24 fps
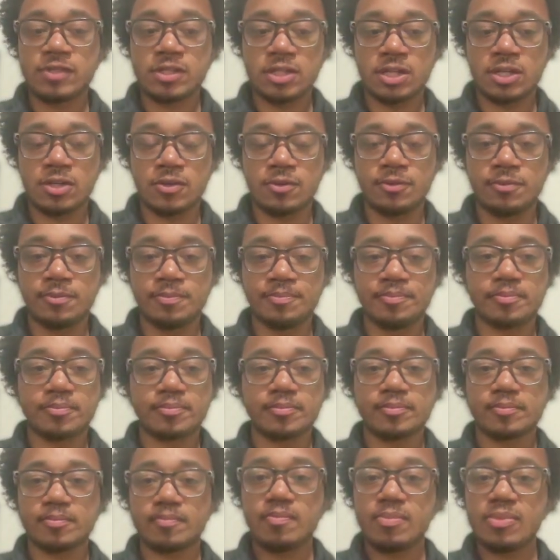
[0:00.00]
do
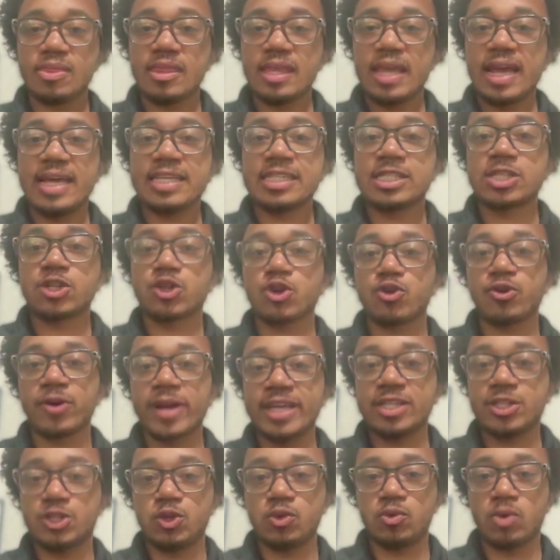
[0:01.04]
is create
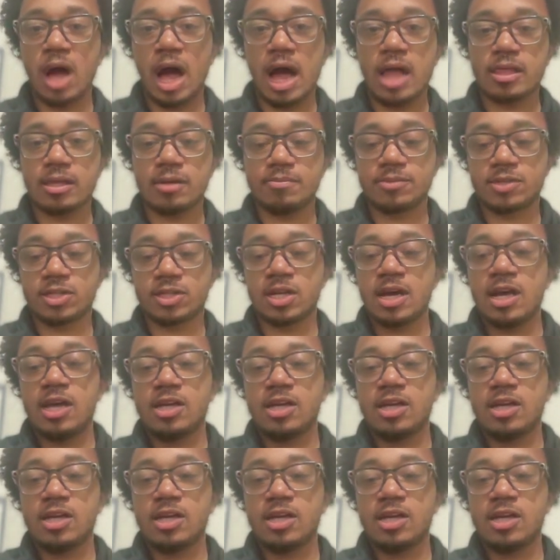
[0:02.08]
two columns.